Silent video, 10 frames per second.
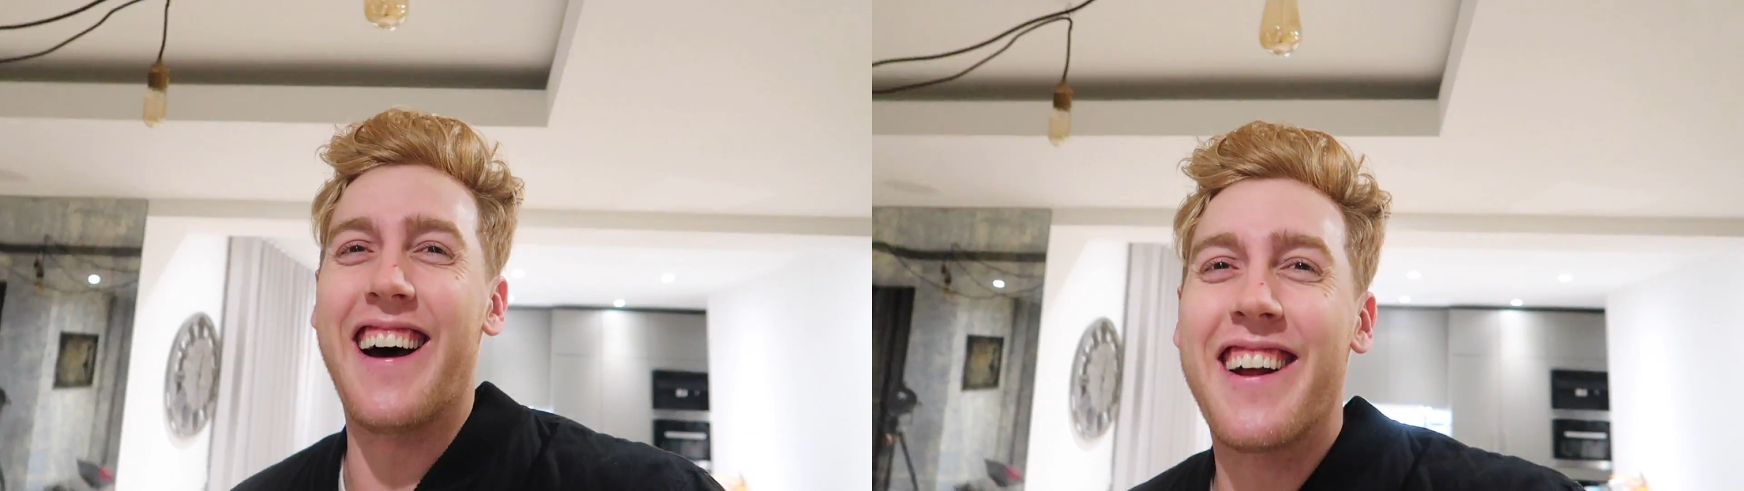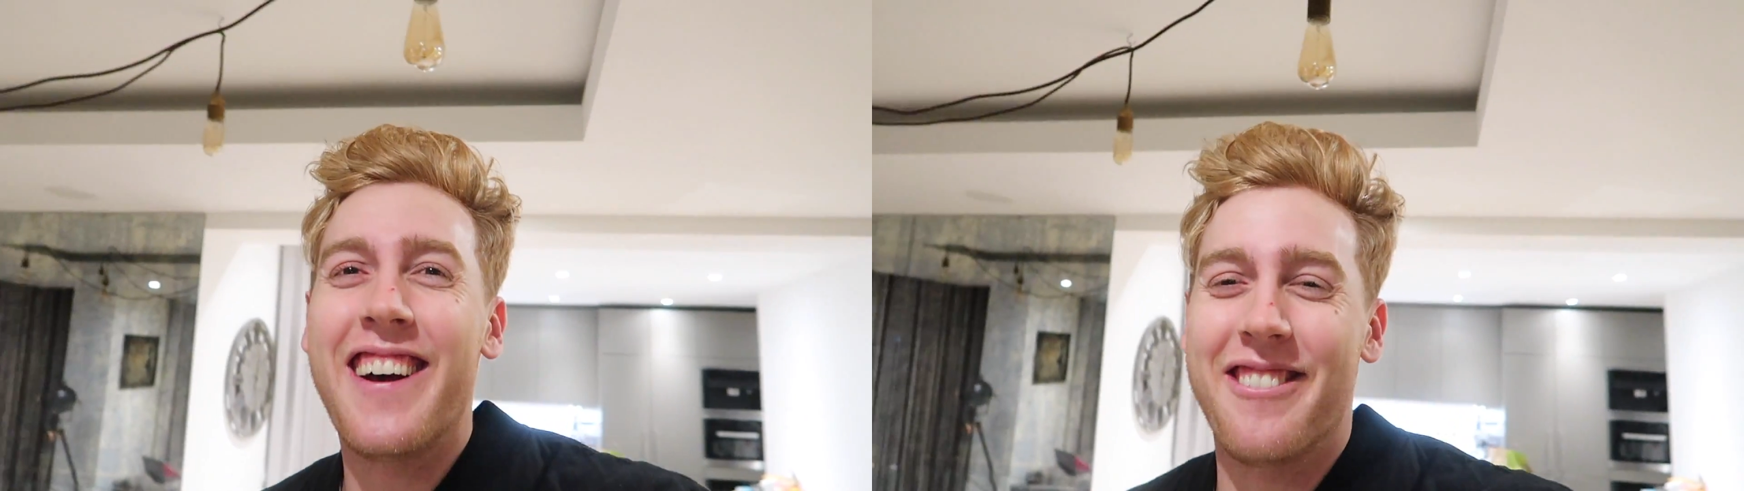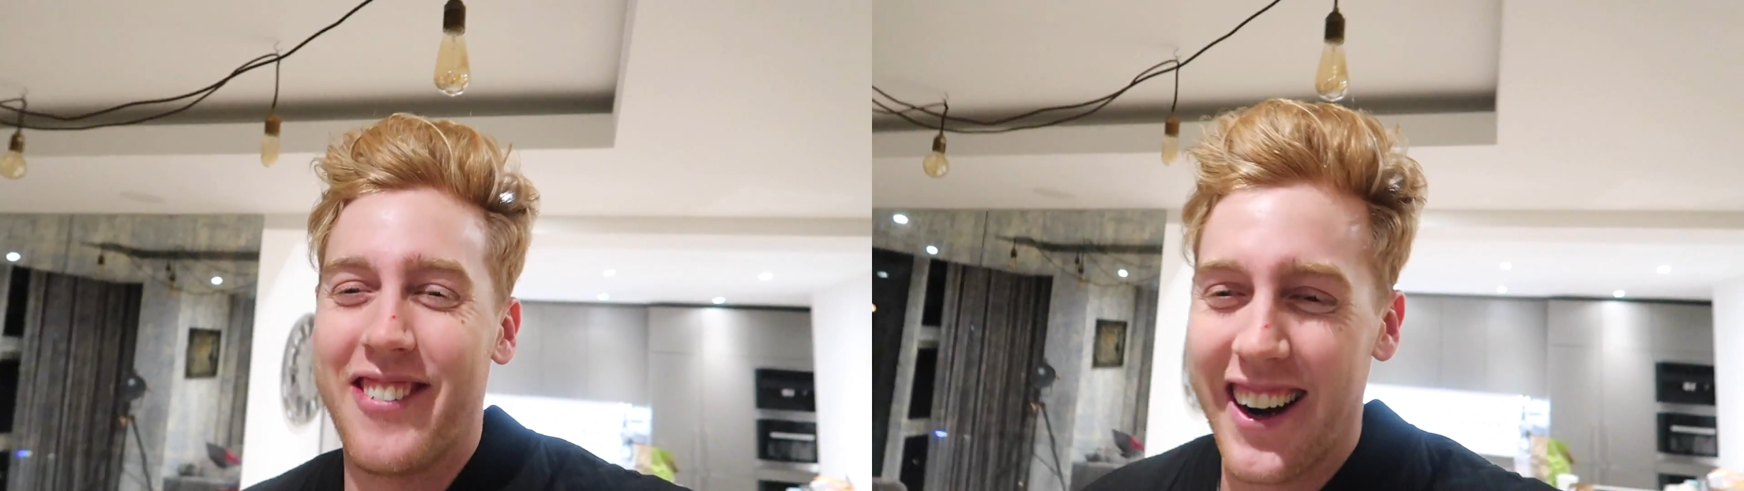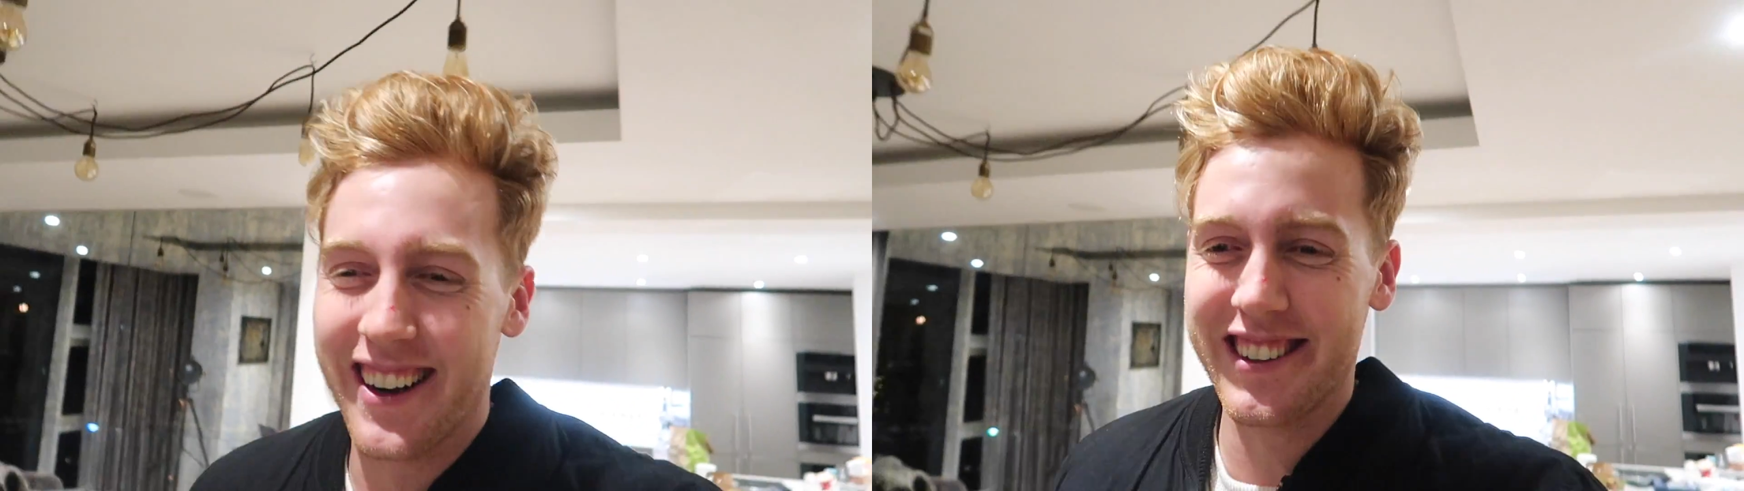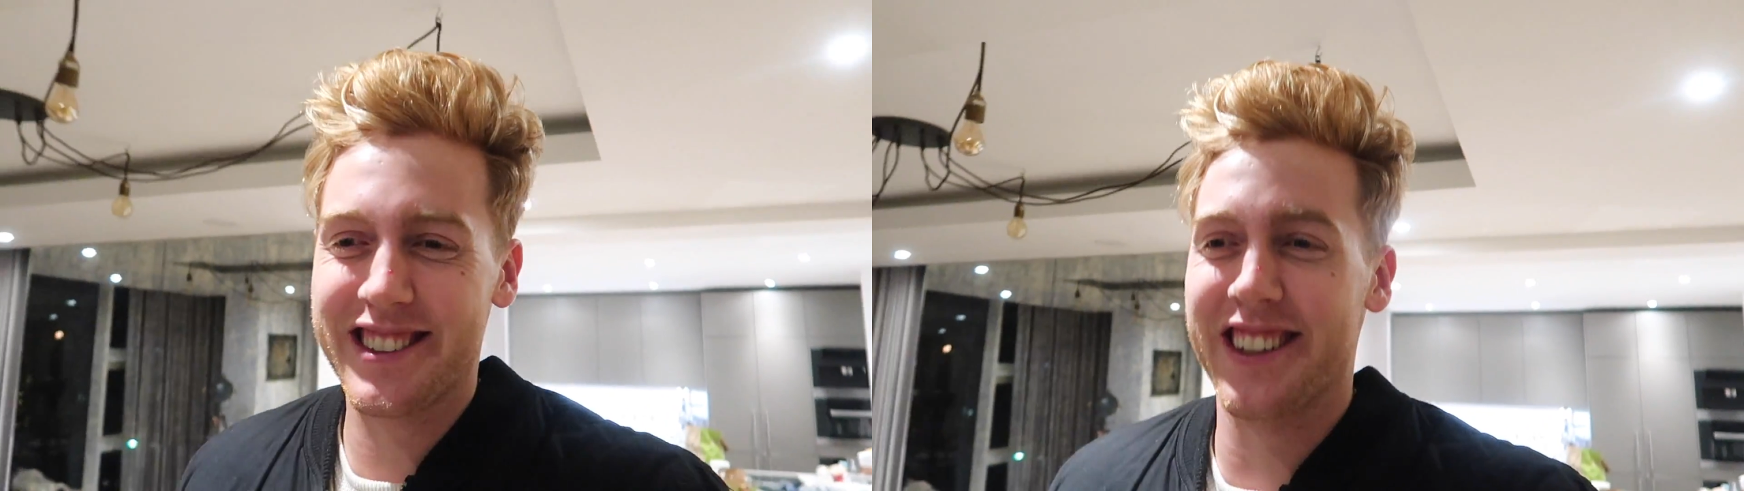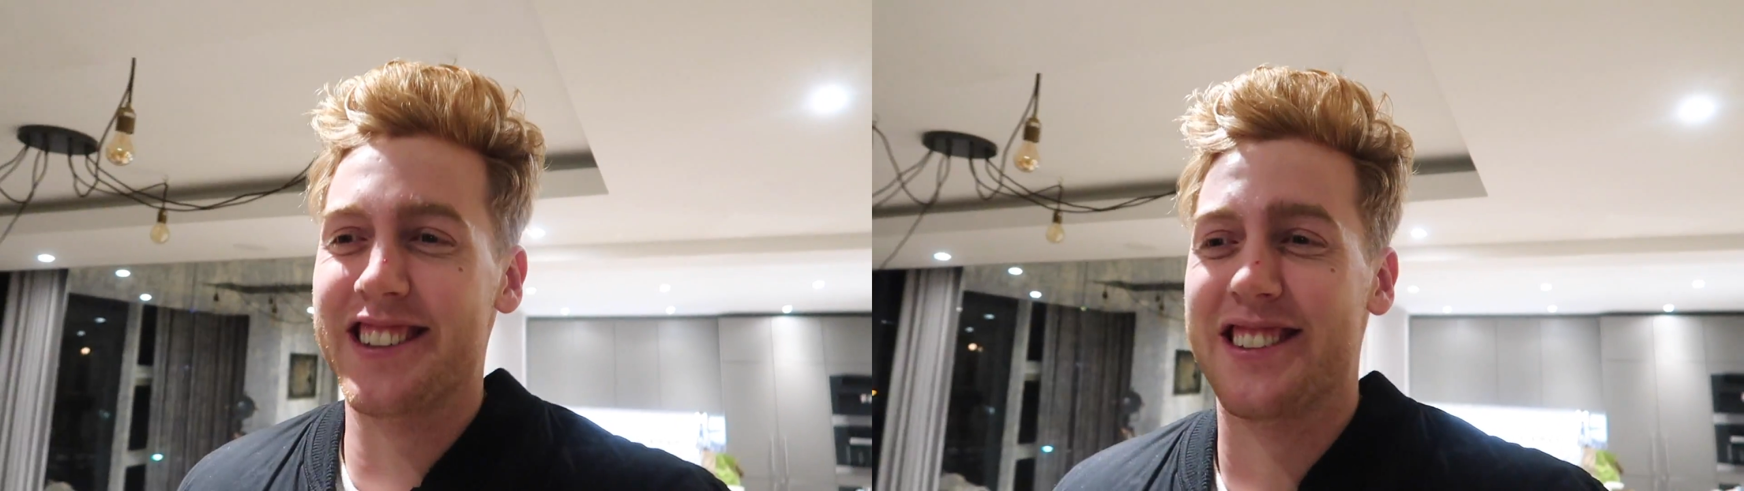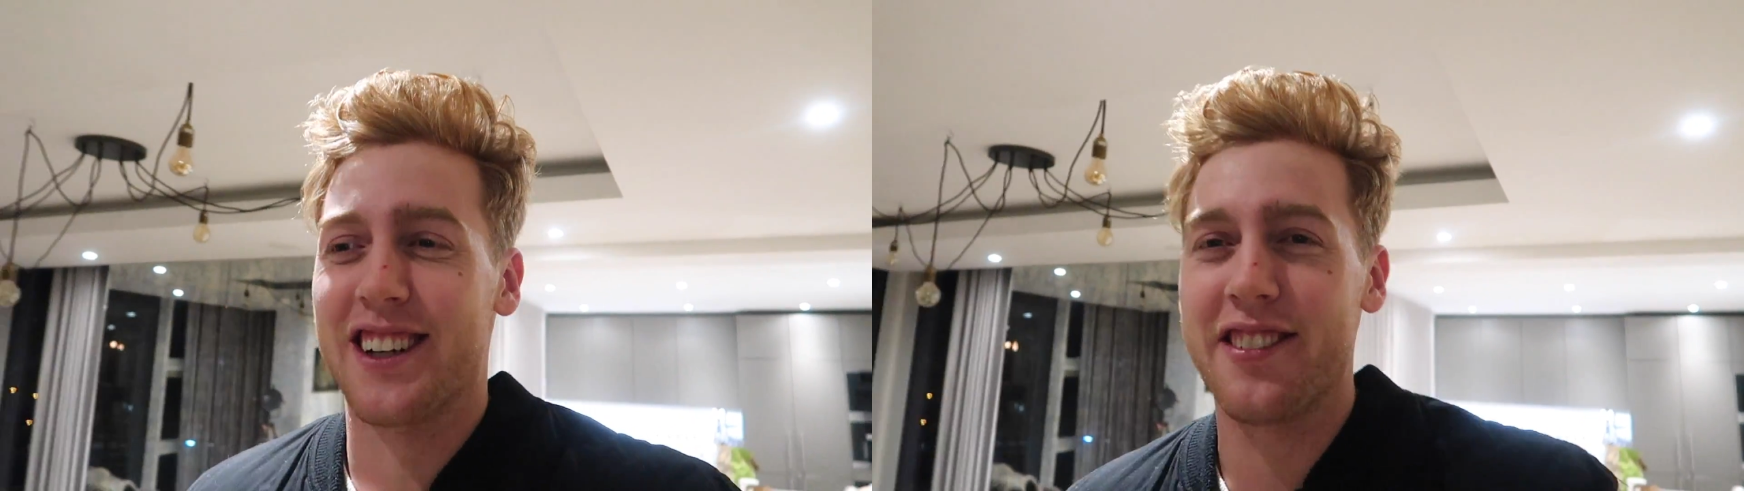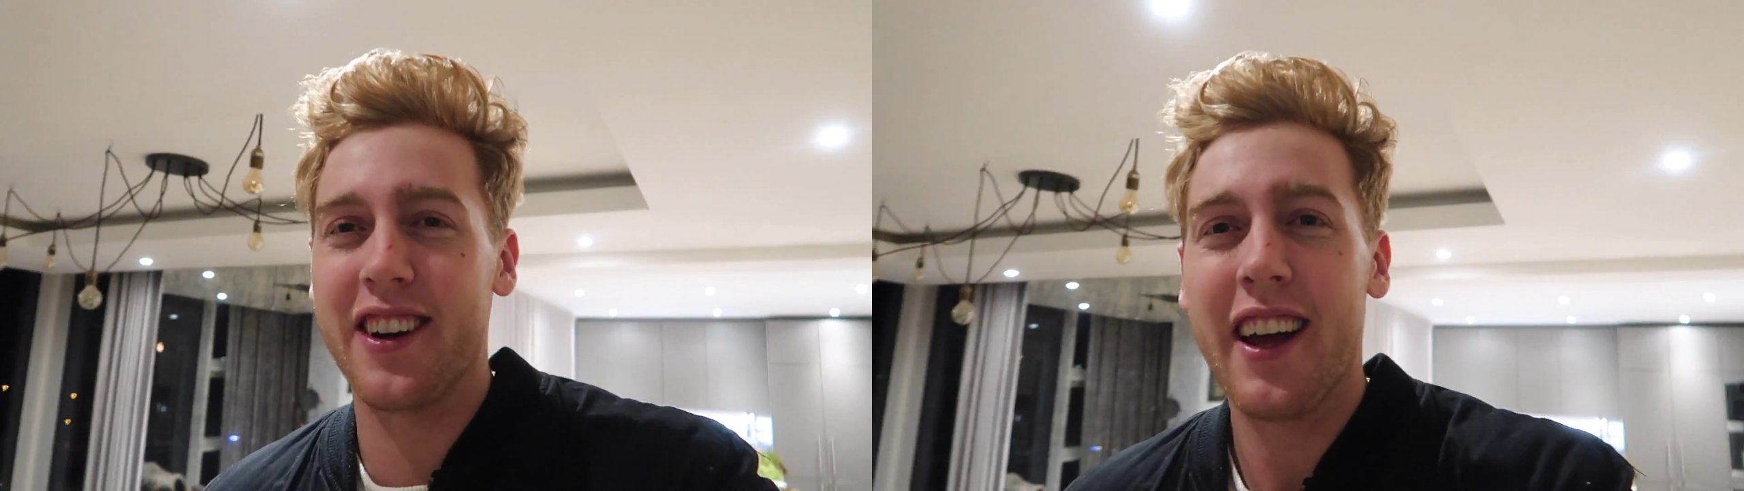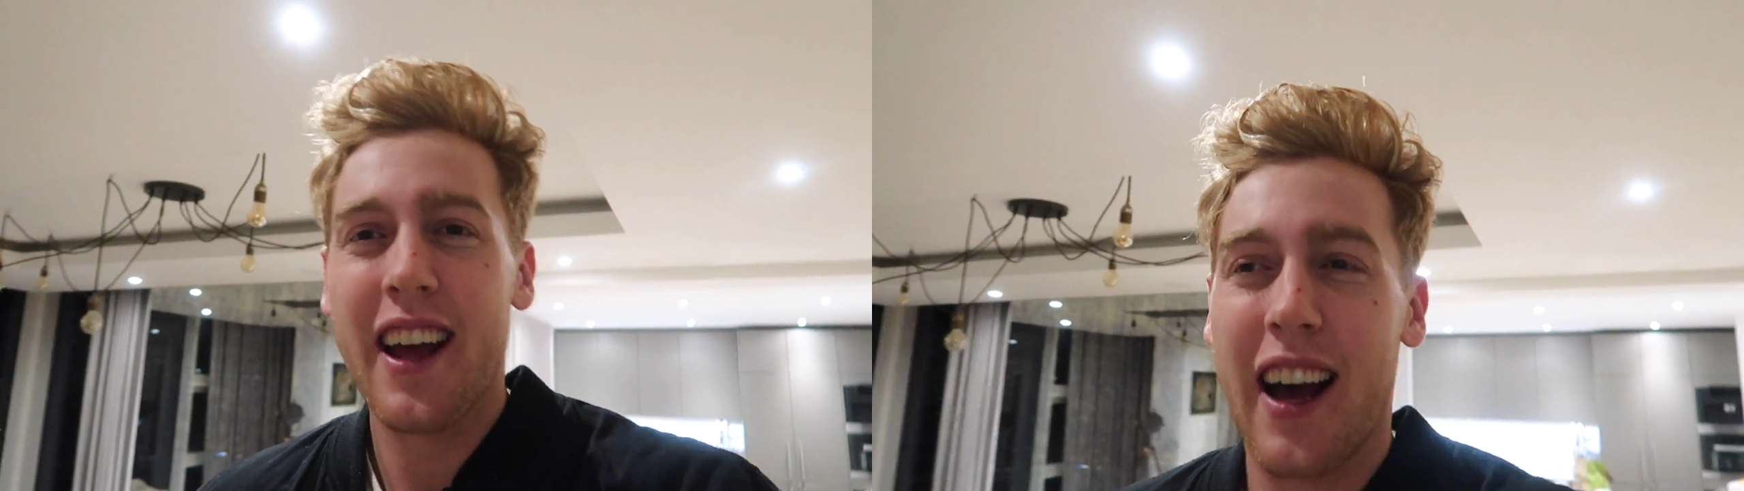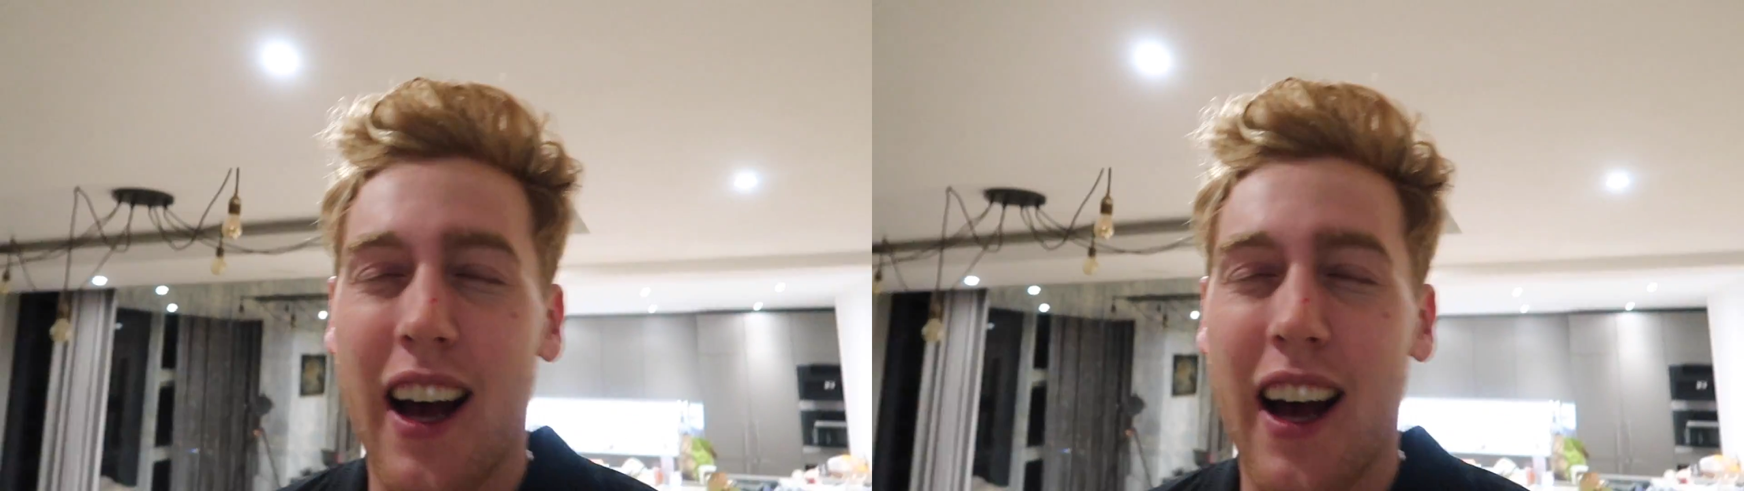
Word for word: night Byron and Joe's is over.